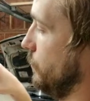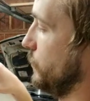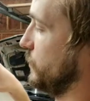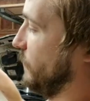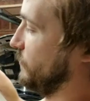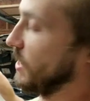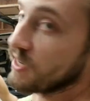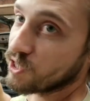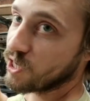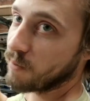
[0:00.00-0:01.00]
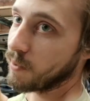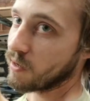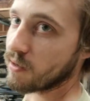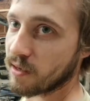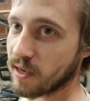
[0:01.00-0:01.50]
with $7.90 shipping.
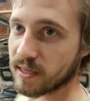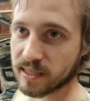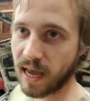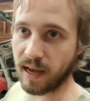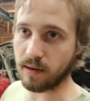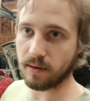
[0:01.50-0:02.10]
Insane.